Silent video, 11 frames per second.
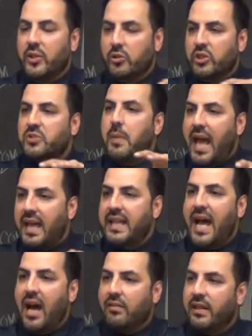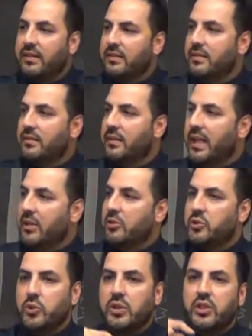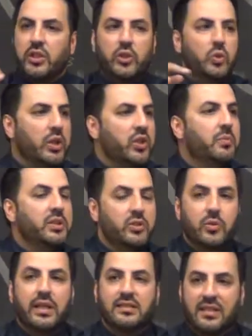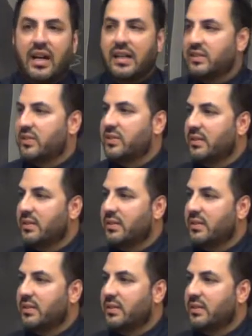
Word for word: You're just mad now that Hitler's doing to you what you've been doing to us.